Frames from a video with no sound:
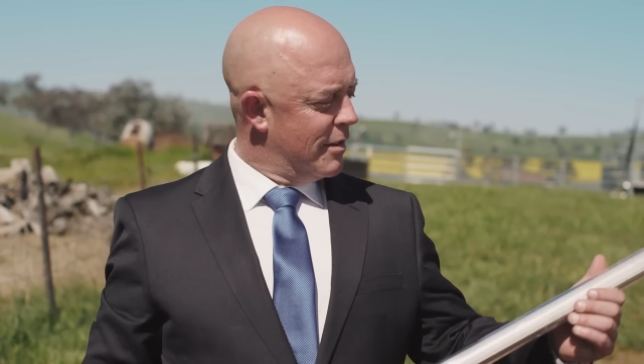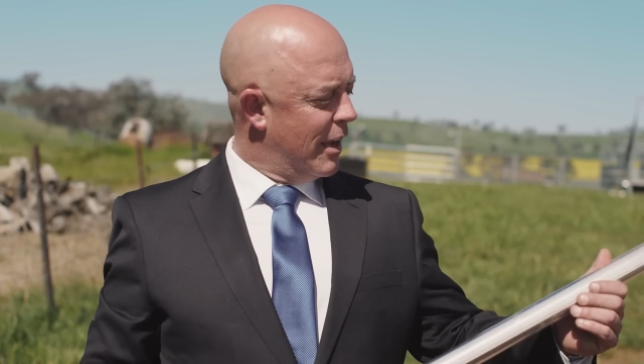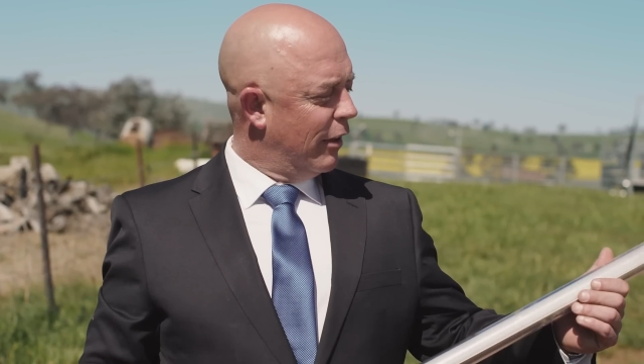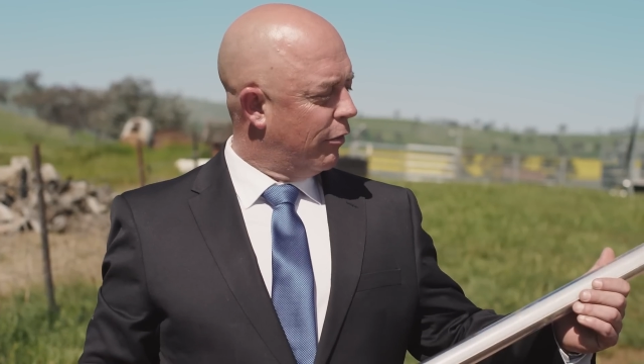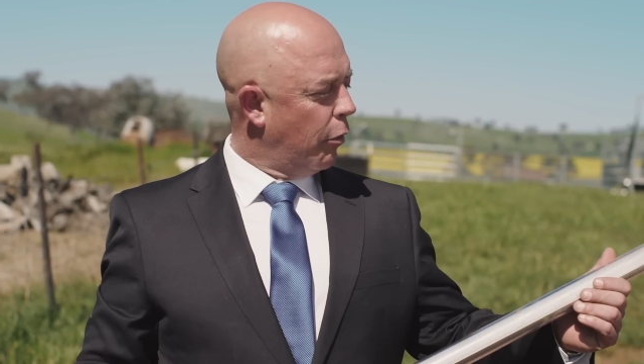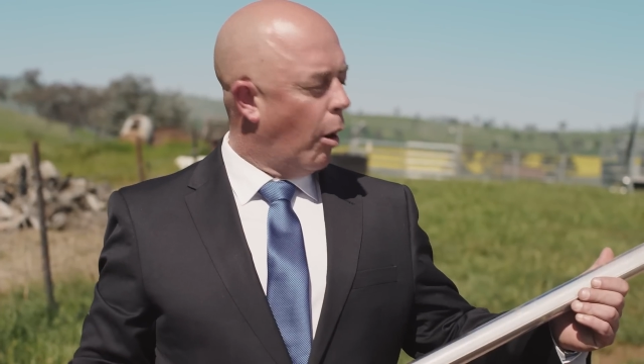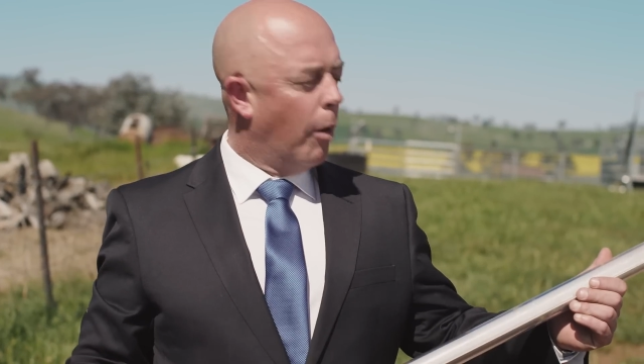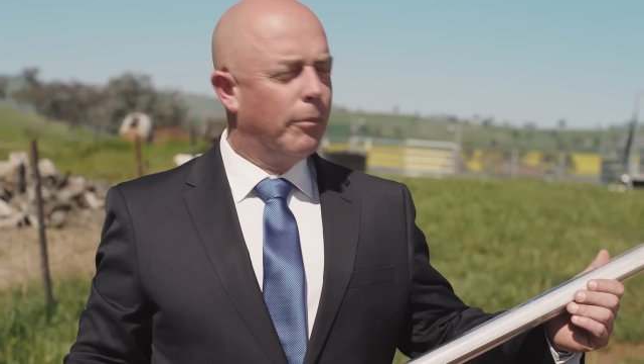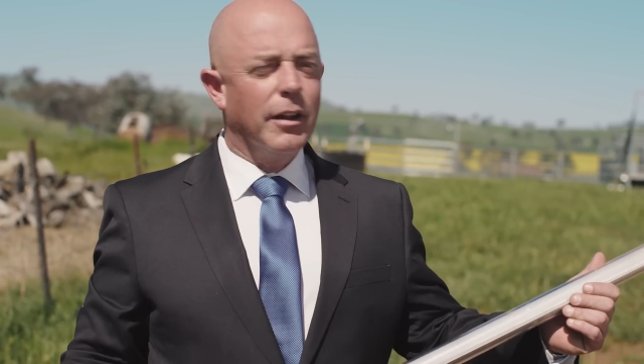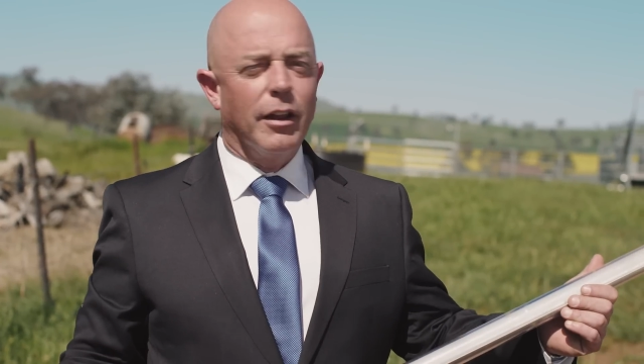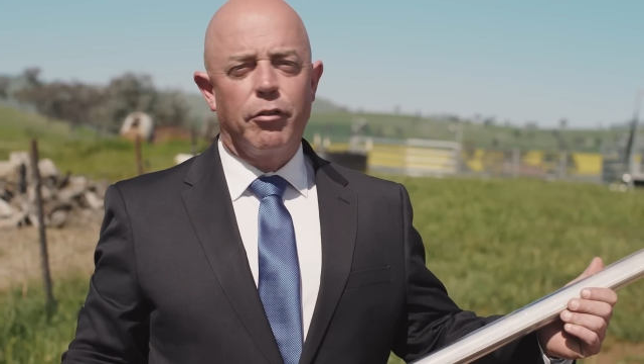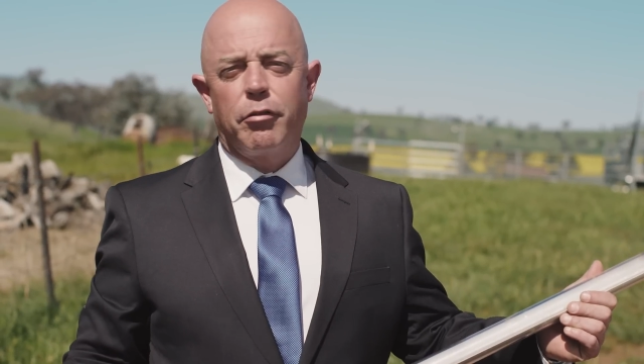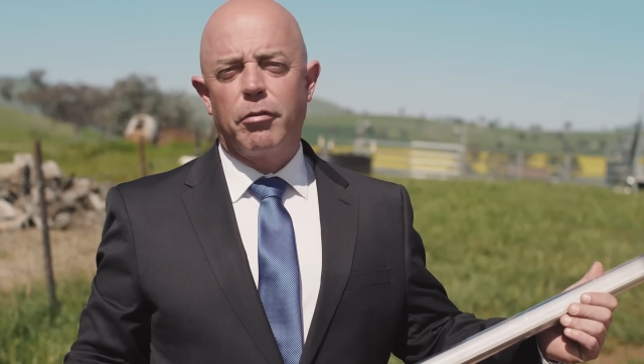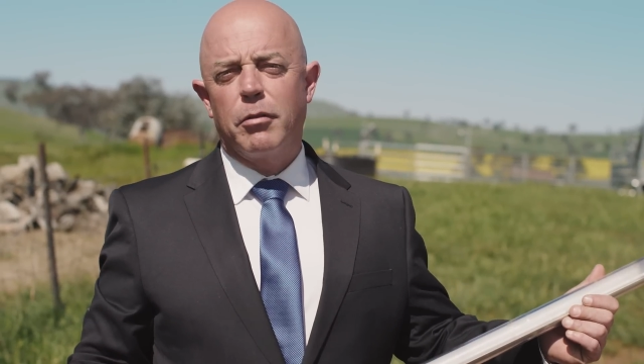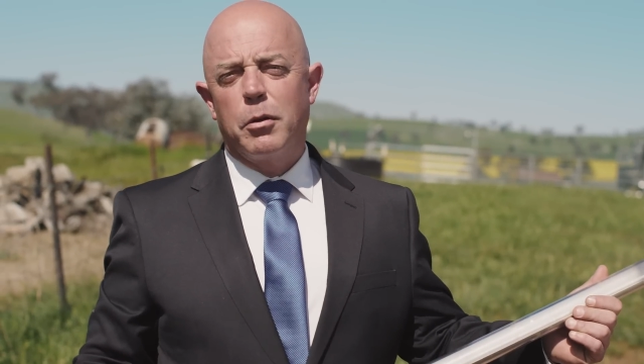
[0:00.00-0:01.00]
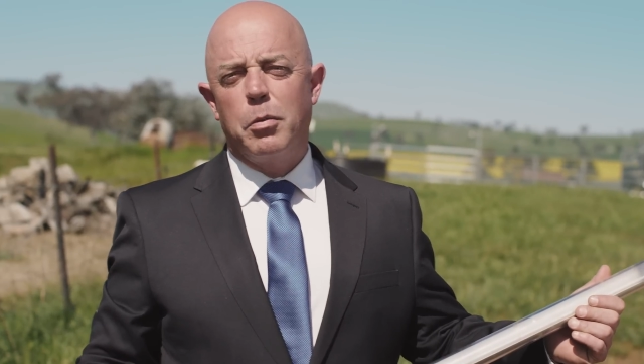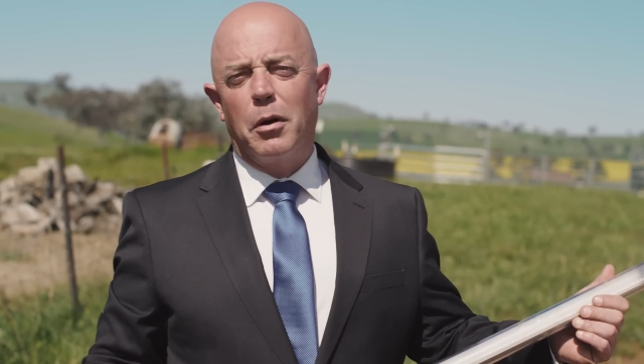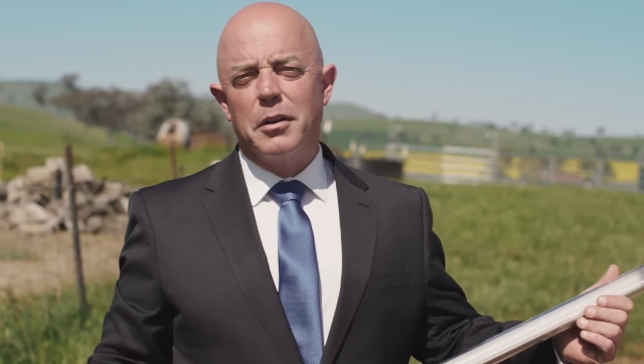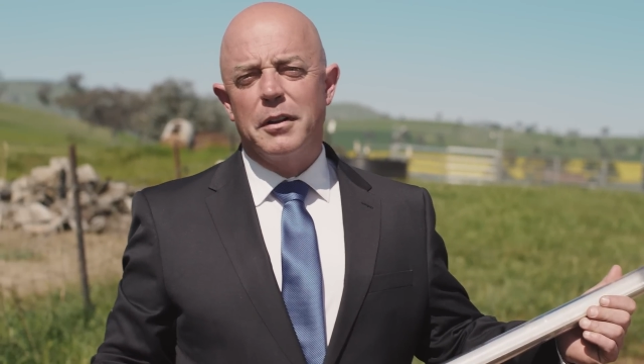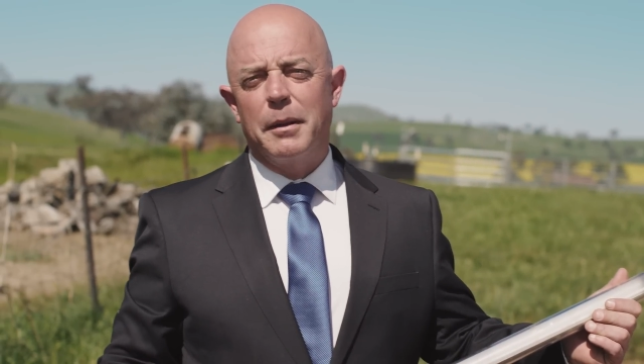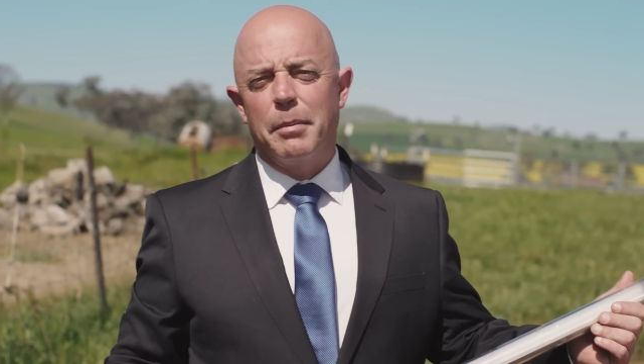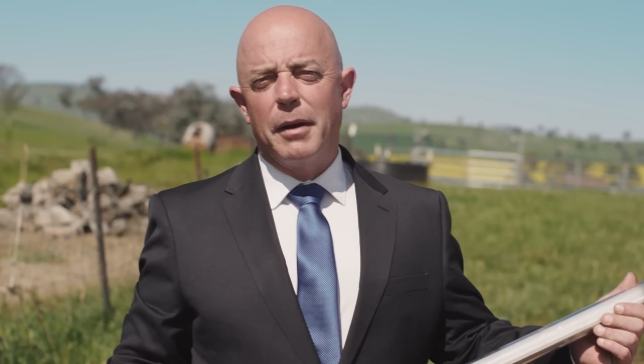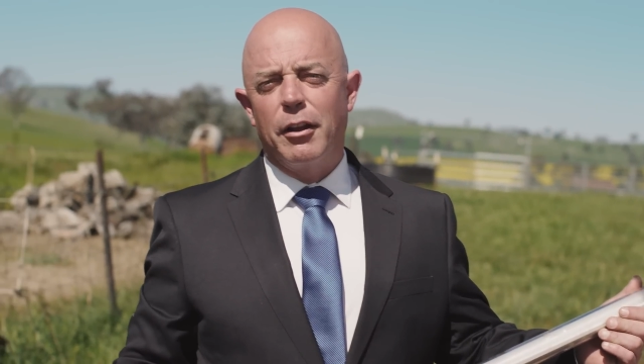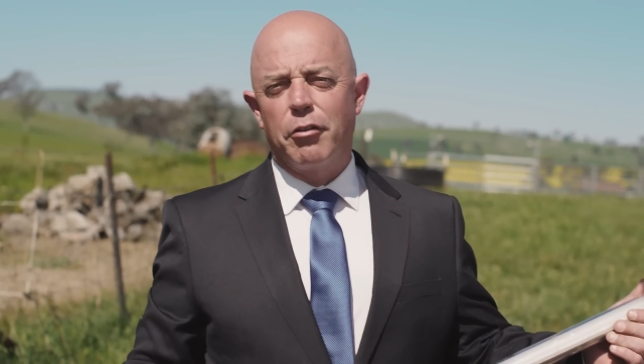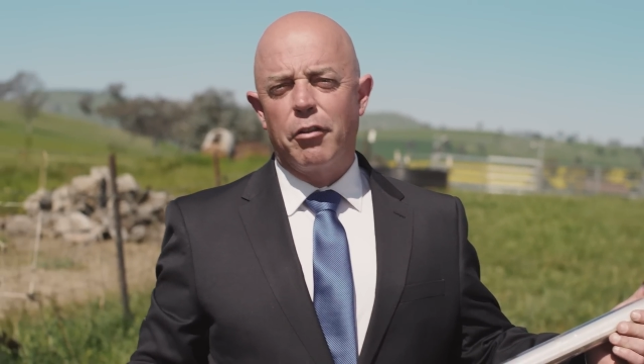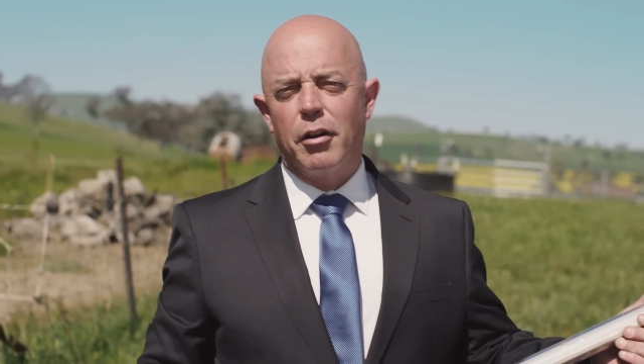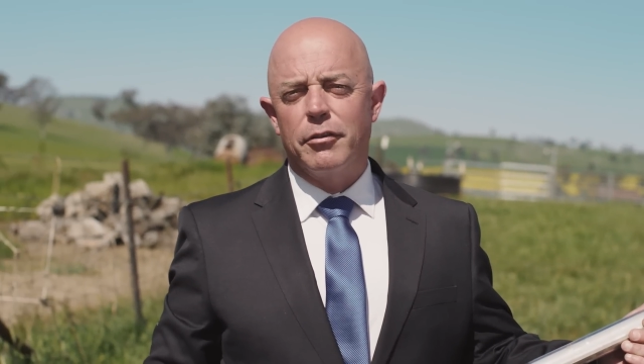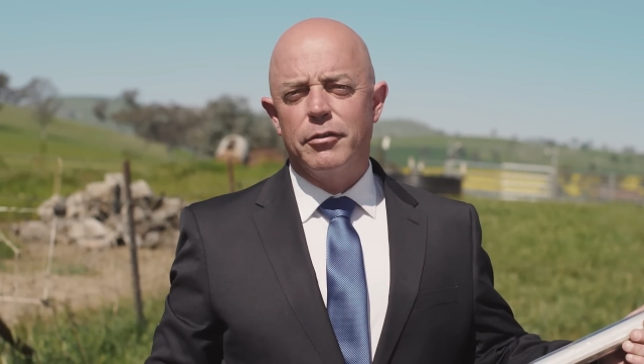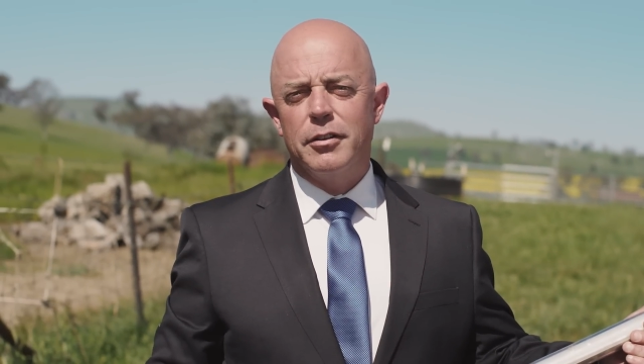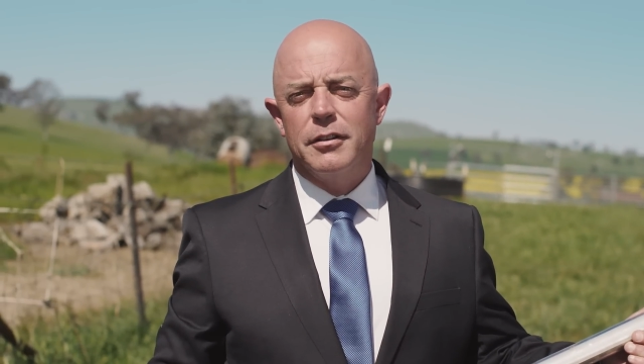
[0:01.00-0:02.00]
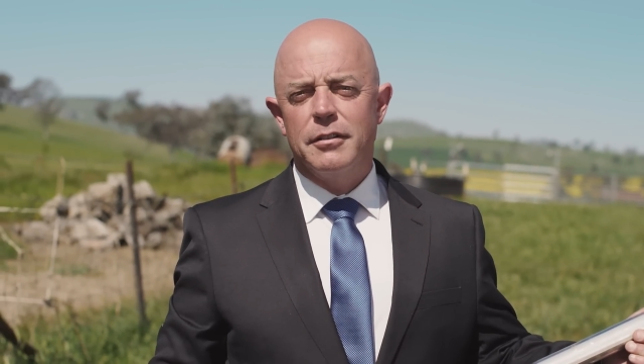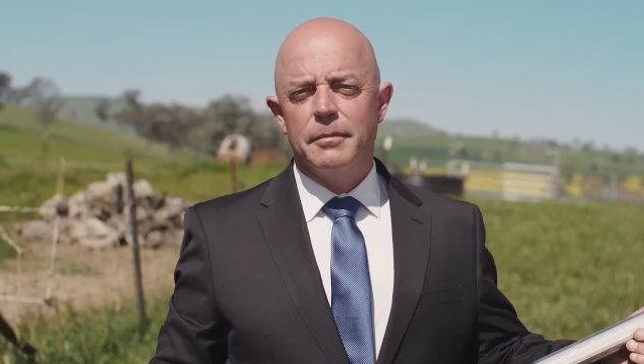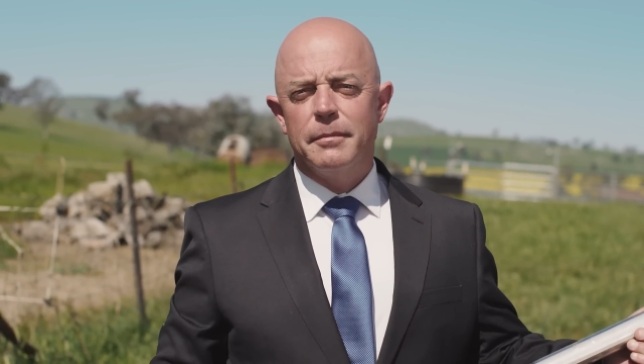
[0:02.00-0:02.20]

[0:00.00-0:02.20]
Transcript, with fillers: It's obvious quality pays off.